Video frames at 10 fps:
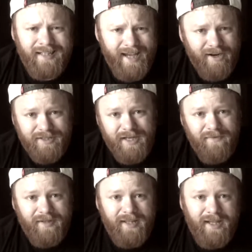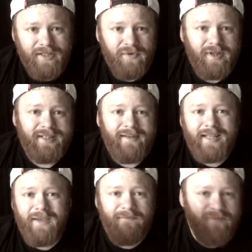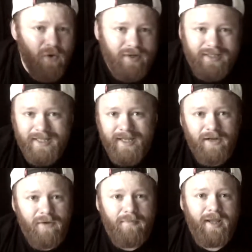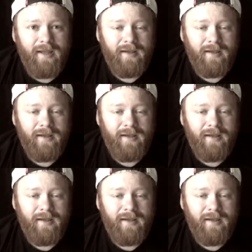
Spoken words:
glares and everything, so it doesn't have to keep focusing in on